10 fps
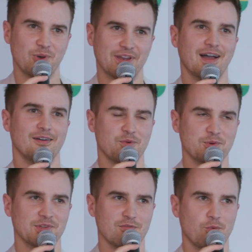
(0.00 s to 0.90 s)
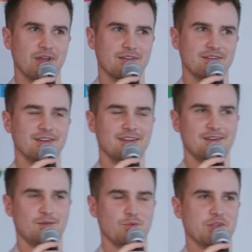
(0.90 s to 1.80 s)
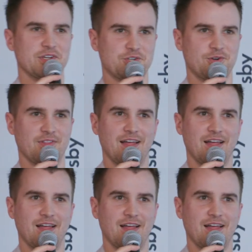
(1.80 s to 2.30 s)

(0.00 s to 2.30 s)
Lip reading: But yeah, we would love a way to really assure